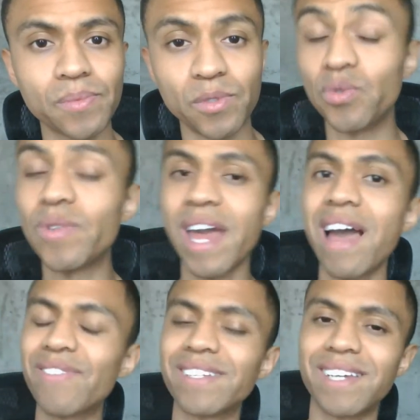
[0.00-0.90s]
Do they
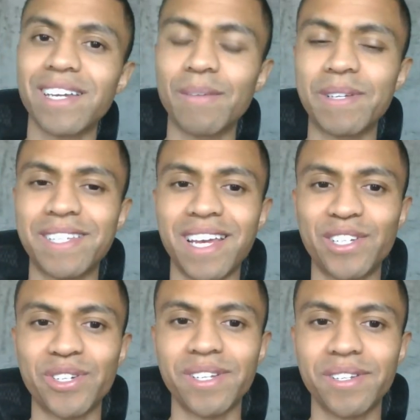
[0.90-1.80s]
have that
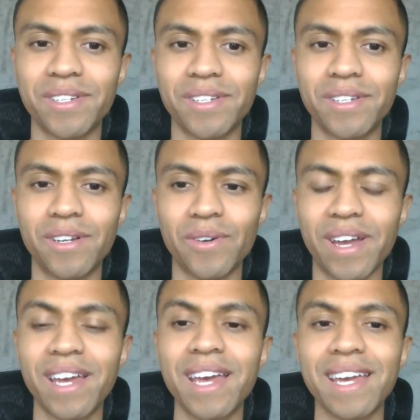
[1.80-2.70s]
documentation?
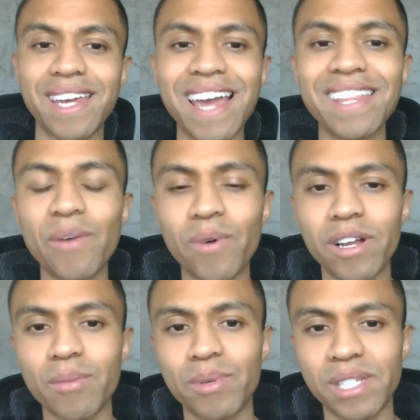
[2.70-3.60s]
Okay. Can they
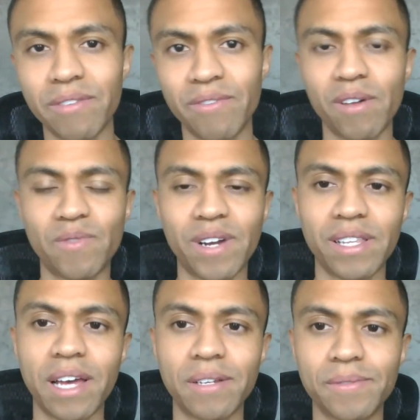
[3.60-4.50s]
100% verify
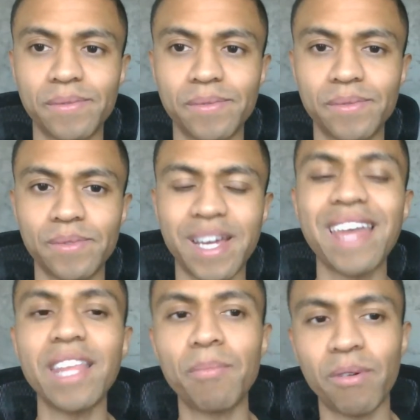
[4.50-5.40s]
that?
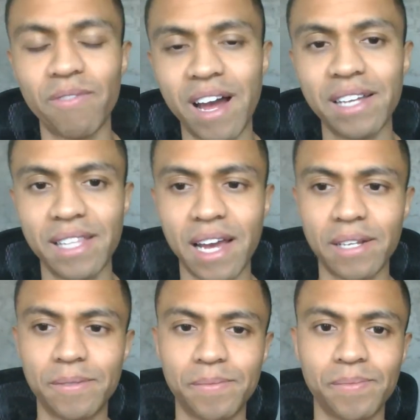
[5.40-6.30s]
Can they provide that?